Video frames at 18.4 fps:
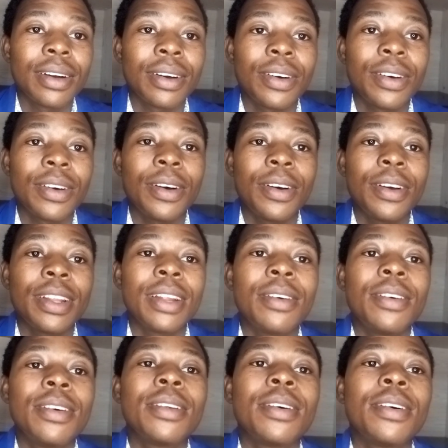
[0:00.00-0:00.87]
on,
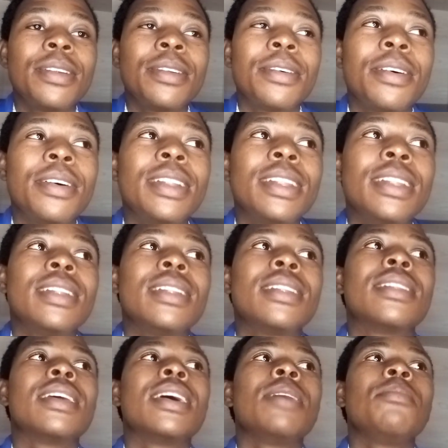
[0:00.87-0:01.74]
on, on, on
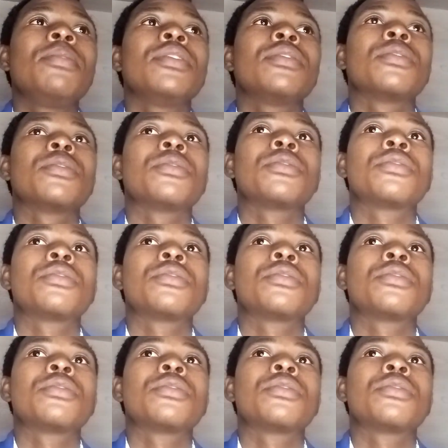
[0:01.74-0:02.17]
episode